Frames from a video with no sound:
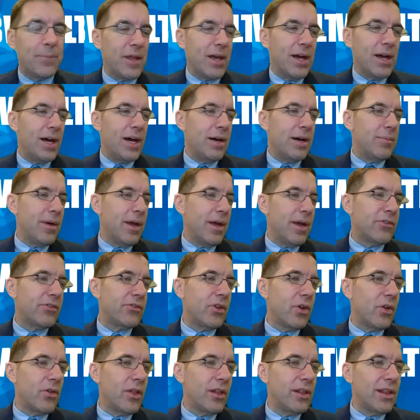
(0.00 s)
Uh, and
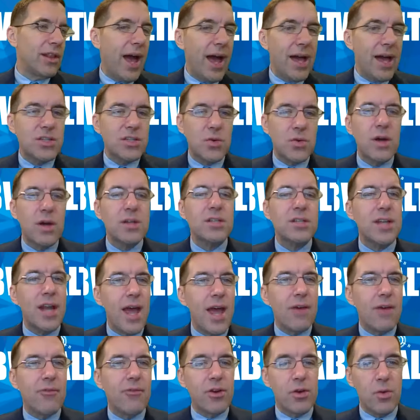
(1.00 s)
so the last question I
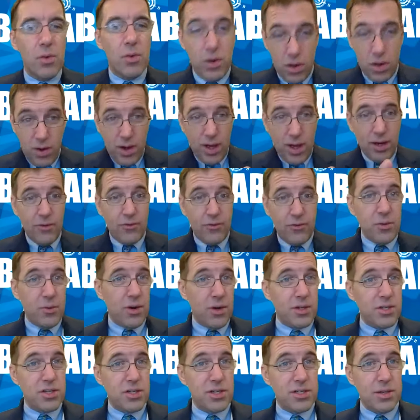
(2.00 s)
have for you, well, go ahead if you
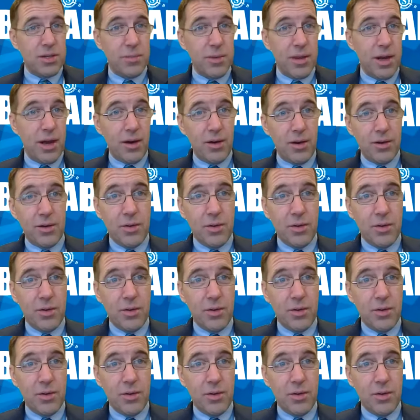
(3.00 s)
want to share something there.